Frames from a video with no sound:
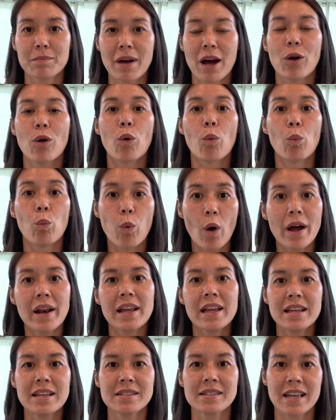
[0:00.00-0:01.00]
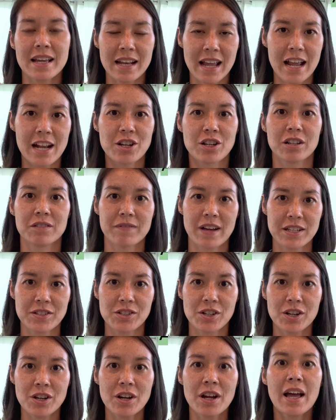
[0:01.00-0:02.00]
about what is an angel
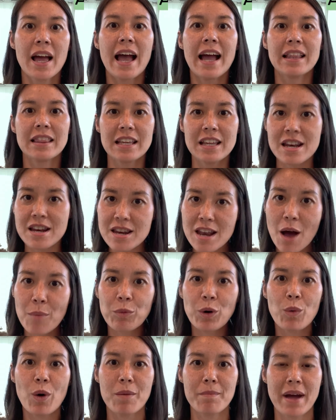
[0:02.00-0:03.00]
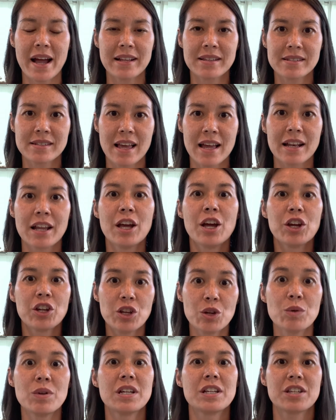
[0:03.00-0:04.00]
investor and the number one mindset
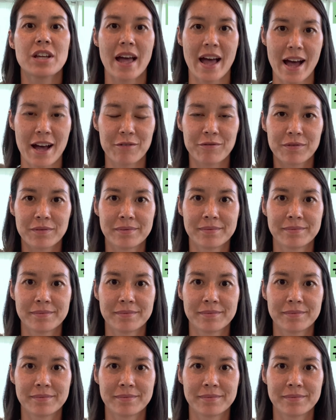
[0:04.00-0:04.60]
you need to have.